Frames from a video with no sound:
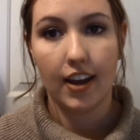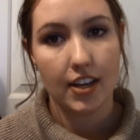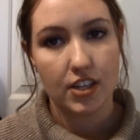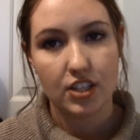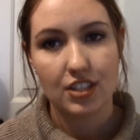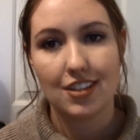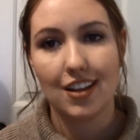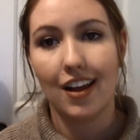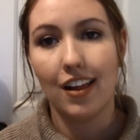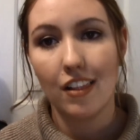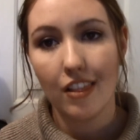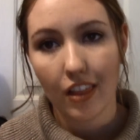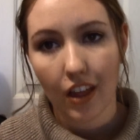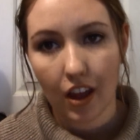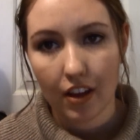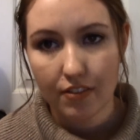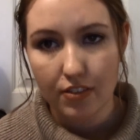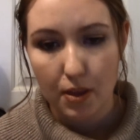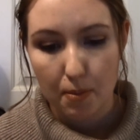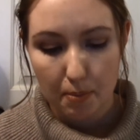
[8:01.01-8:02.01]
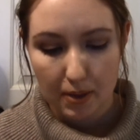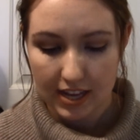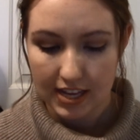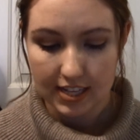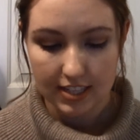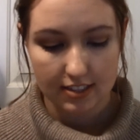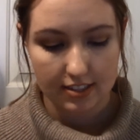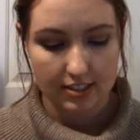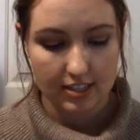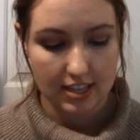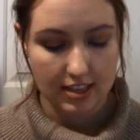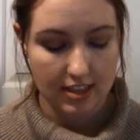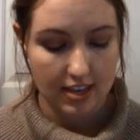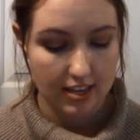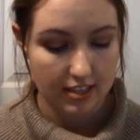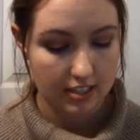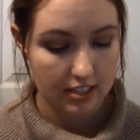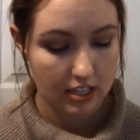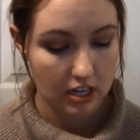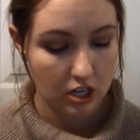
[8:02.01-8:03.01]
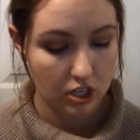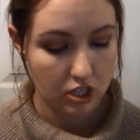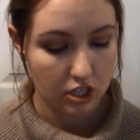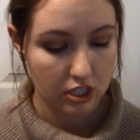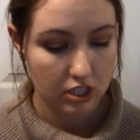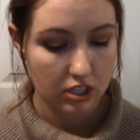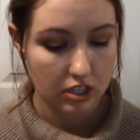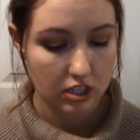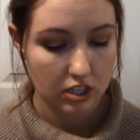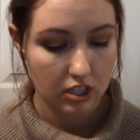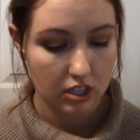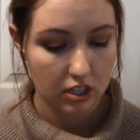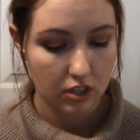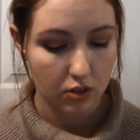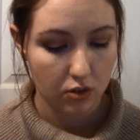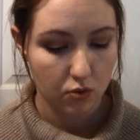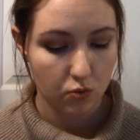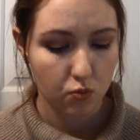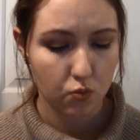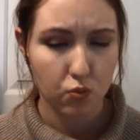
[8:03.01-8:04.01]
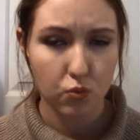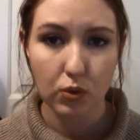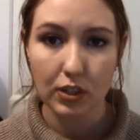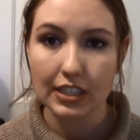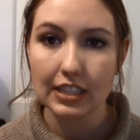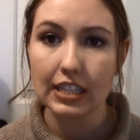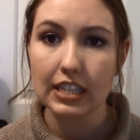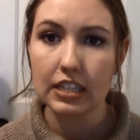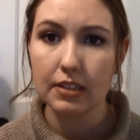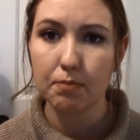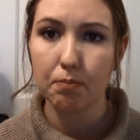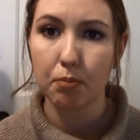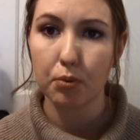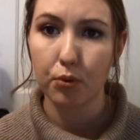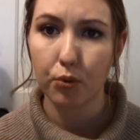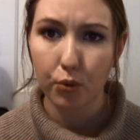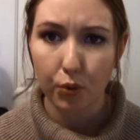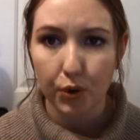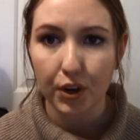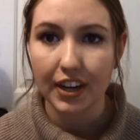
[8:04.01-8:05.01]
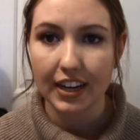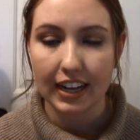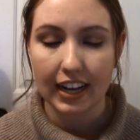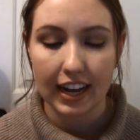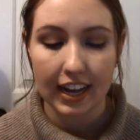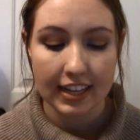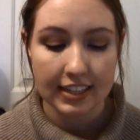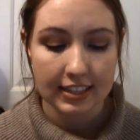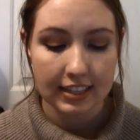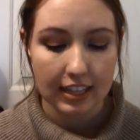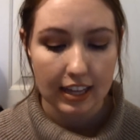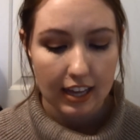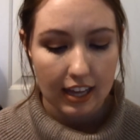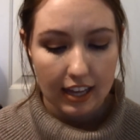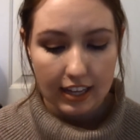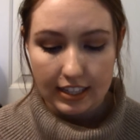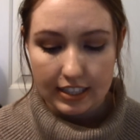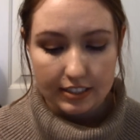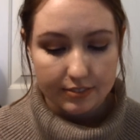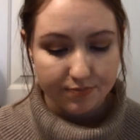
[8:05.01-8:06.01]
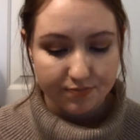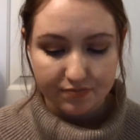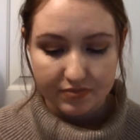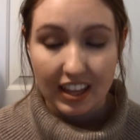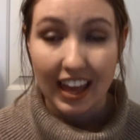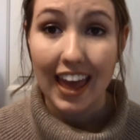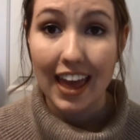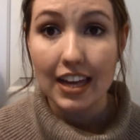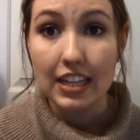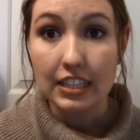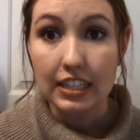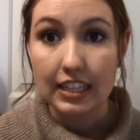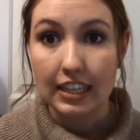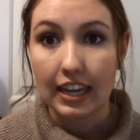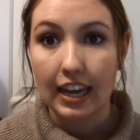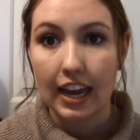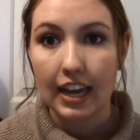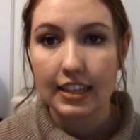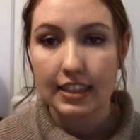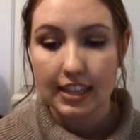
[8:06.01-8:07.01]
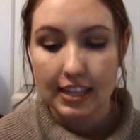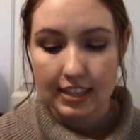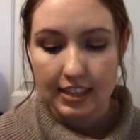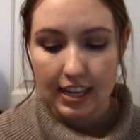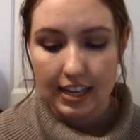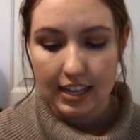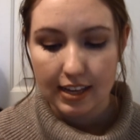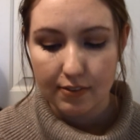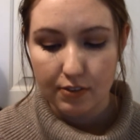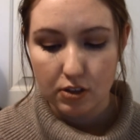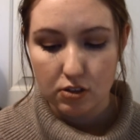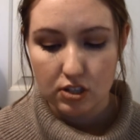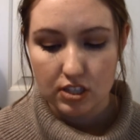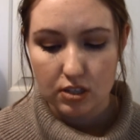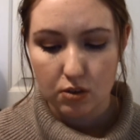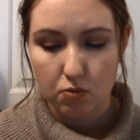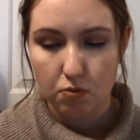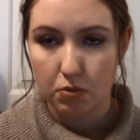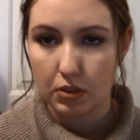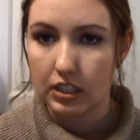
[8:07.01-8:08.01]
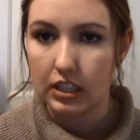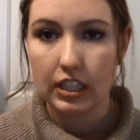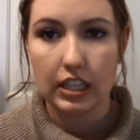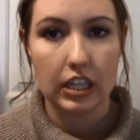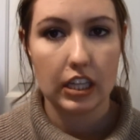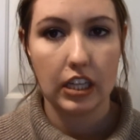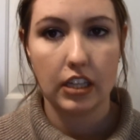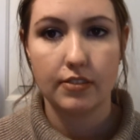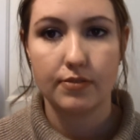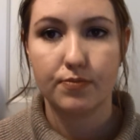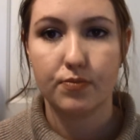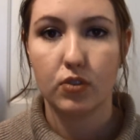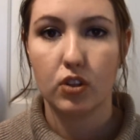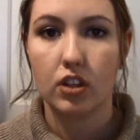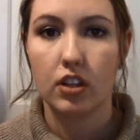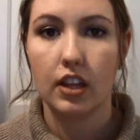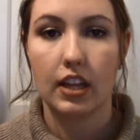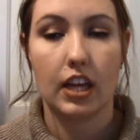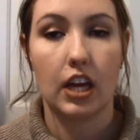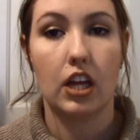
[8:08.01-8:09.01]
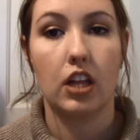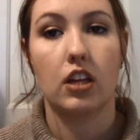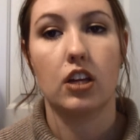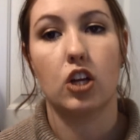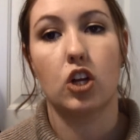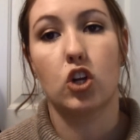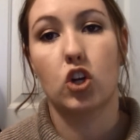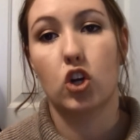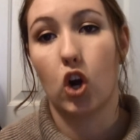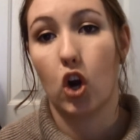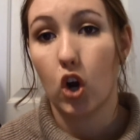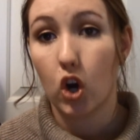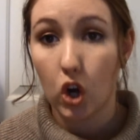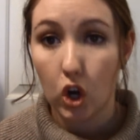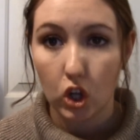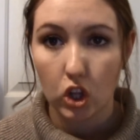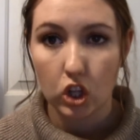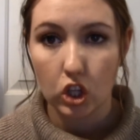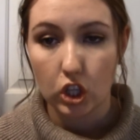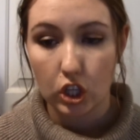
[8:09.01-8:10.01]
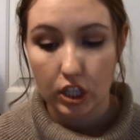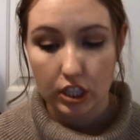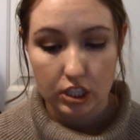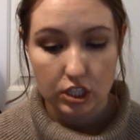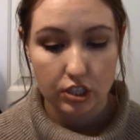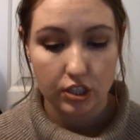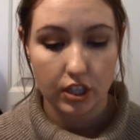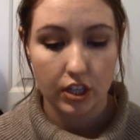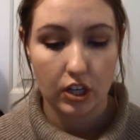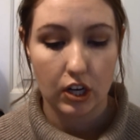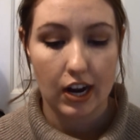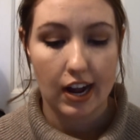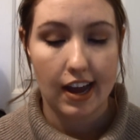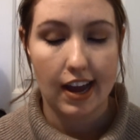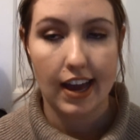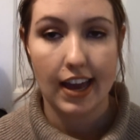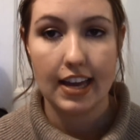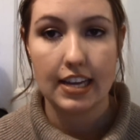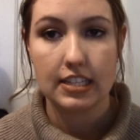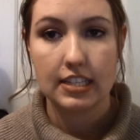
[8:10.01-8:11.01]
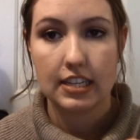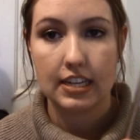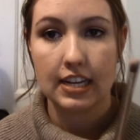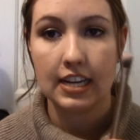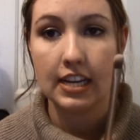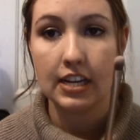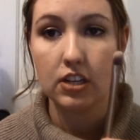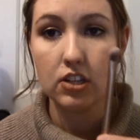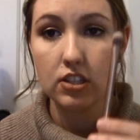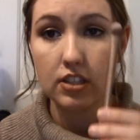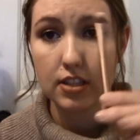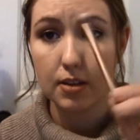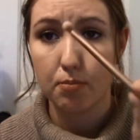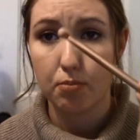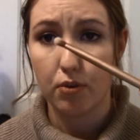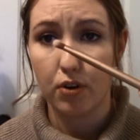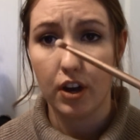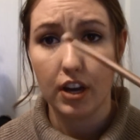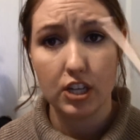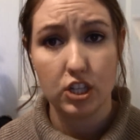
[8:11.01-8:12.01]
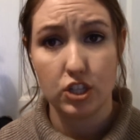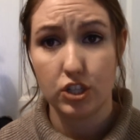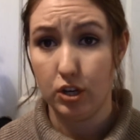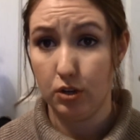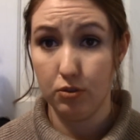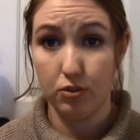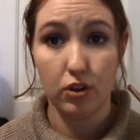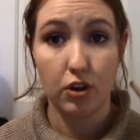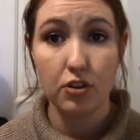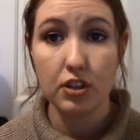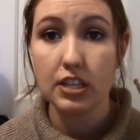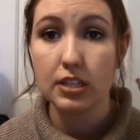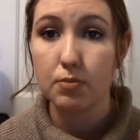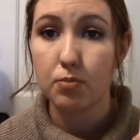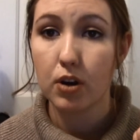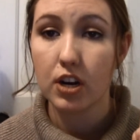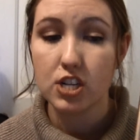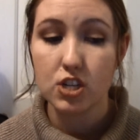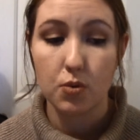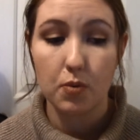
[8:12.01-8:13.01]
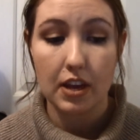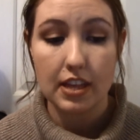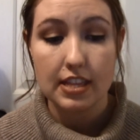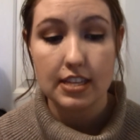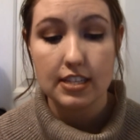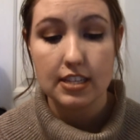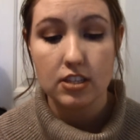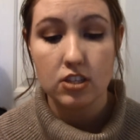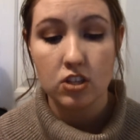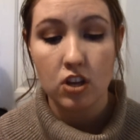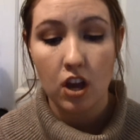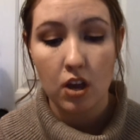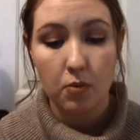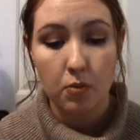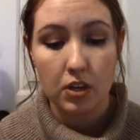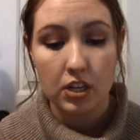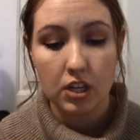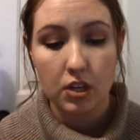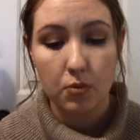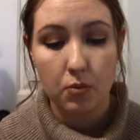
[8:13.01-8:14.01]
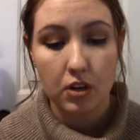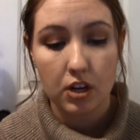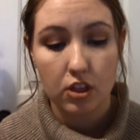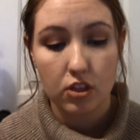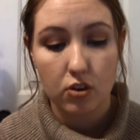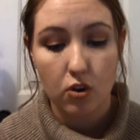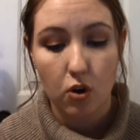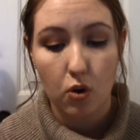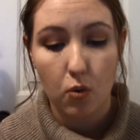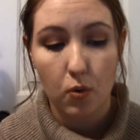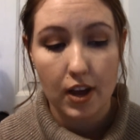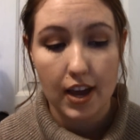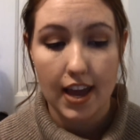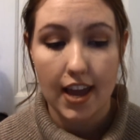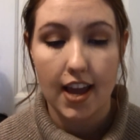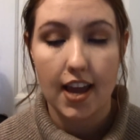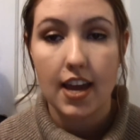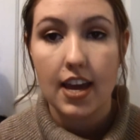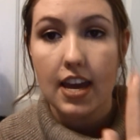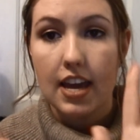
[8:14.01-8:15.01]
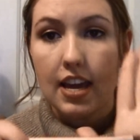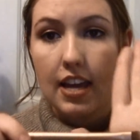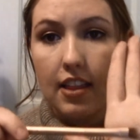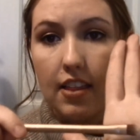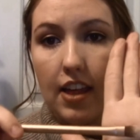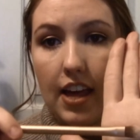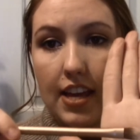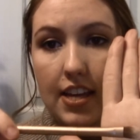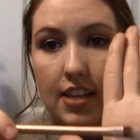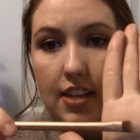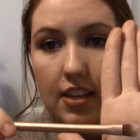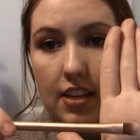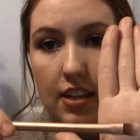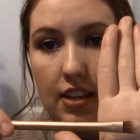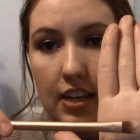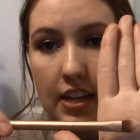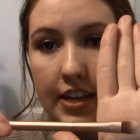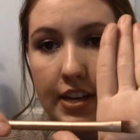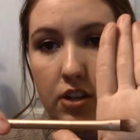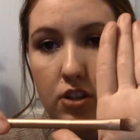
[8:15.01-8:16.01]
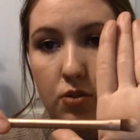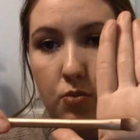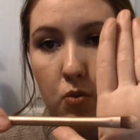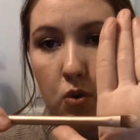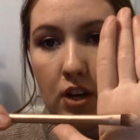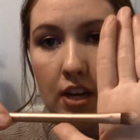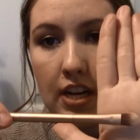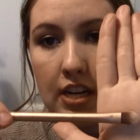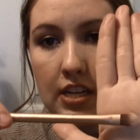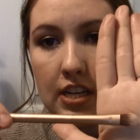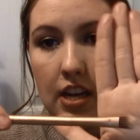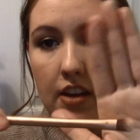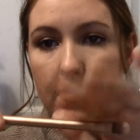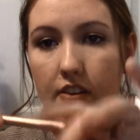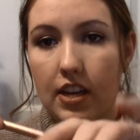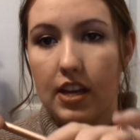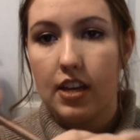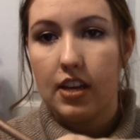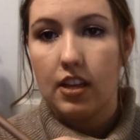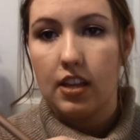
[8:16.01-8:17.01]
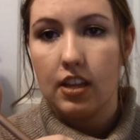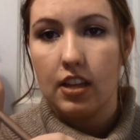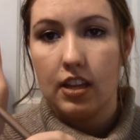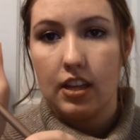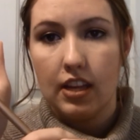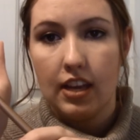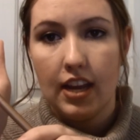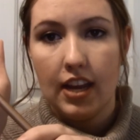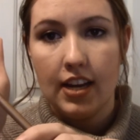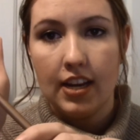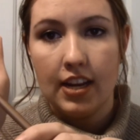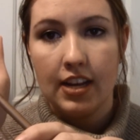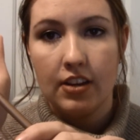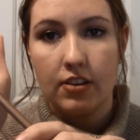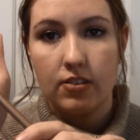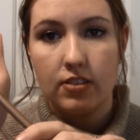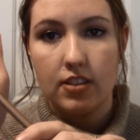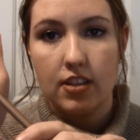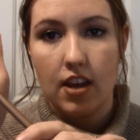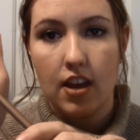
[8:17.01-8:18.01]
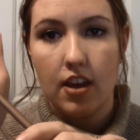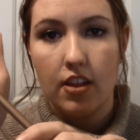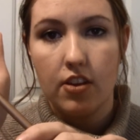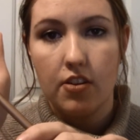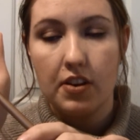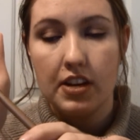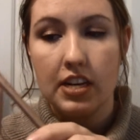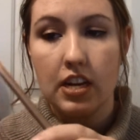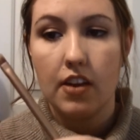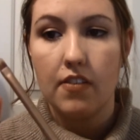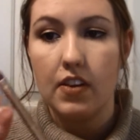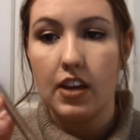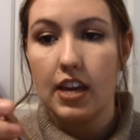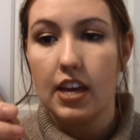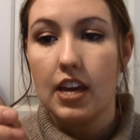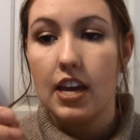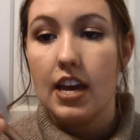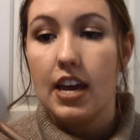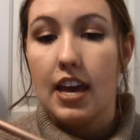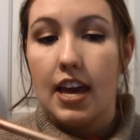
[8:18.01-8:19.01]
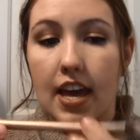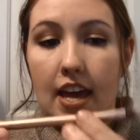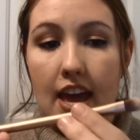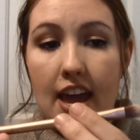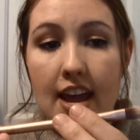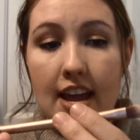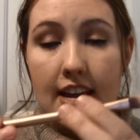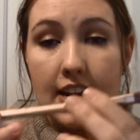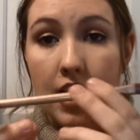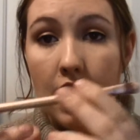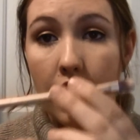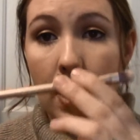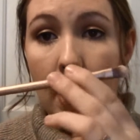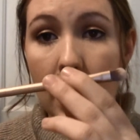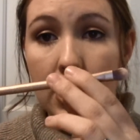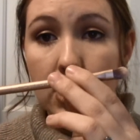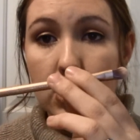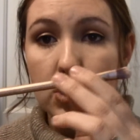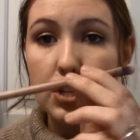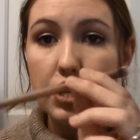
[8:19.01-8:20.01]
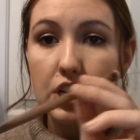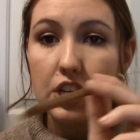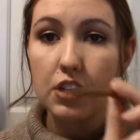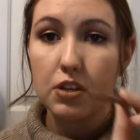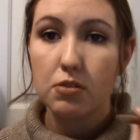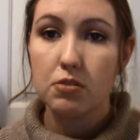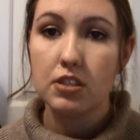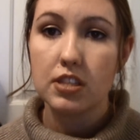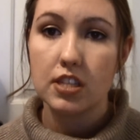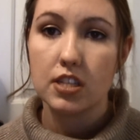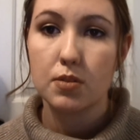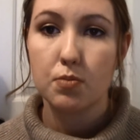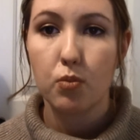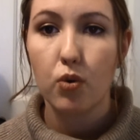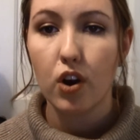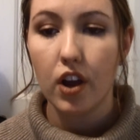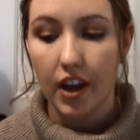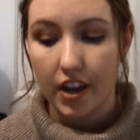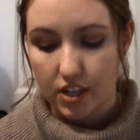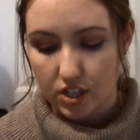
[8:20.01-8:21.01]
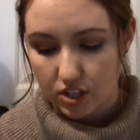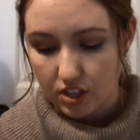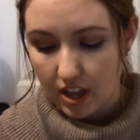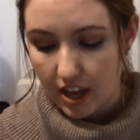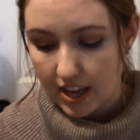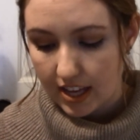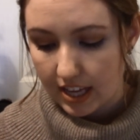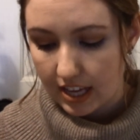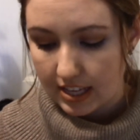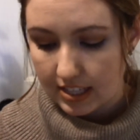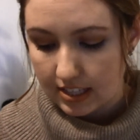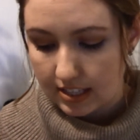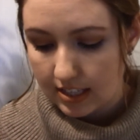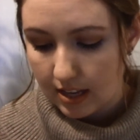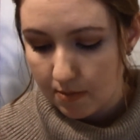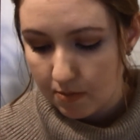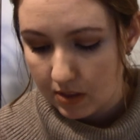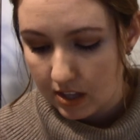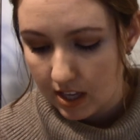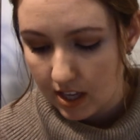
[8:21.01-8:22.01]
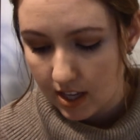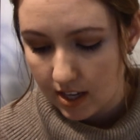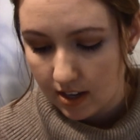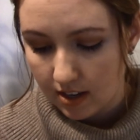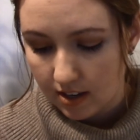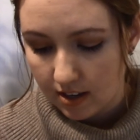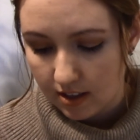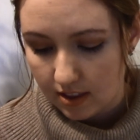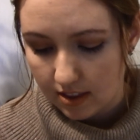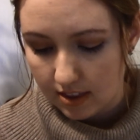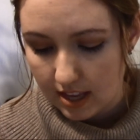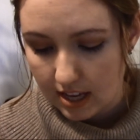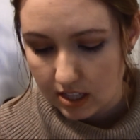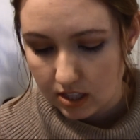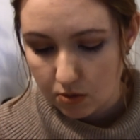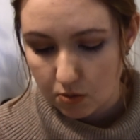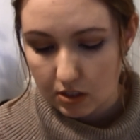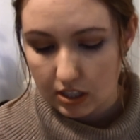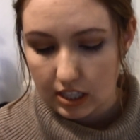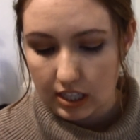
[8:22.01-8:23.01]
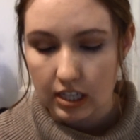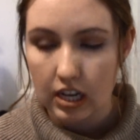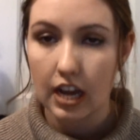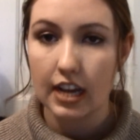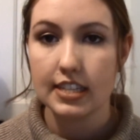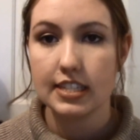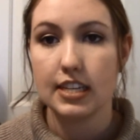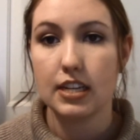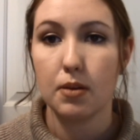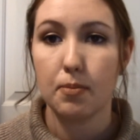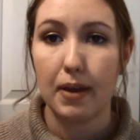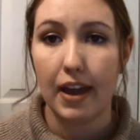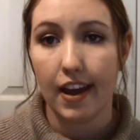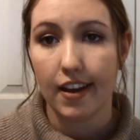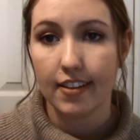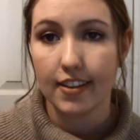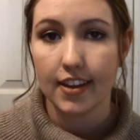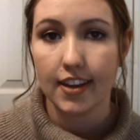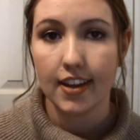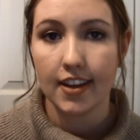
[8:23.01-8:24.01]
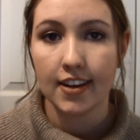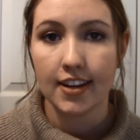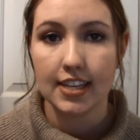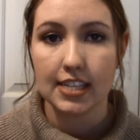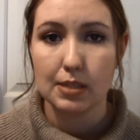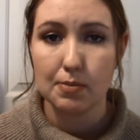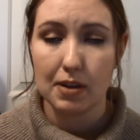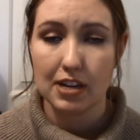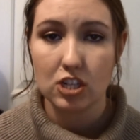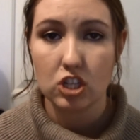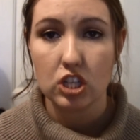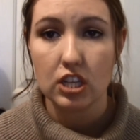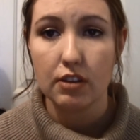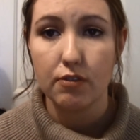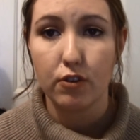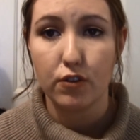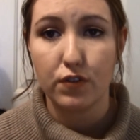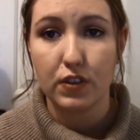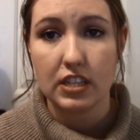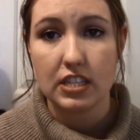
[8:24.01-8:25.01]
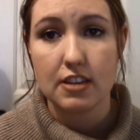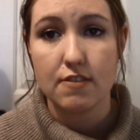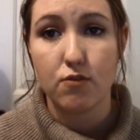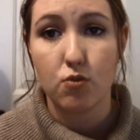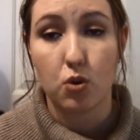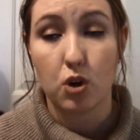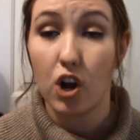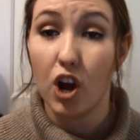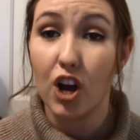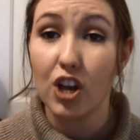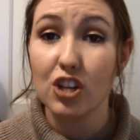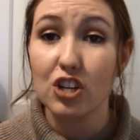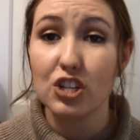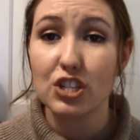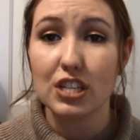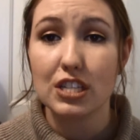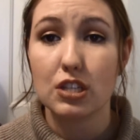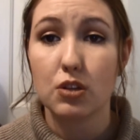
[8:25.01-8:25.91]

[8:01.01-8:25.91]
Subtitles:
I love the pinks in this. They're just really pretty and elegant. I think they give you just a really, like a girl look to your eyes. And here's the brush. Don't throw this brush away. This is not one you want to throw away. Like, here's one end of it, and here's the other end of it. And I actually use this brush. Like, it's something that's really nice in a palette, and especially for $54.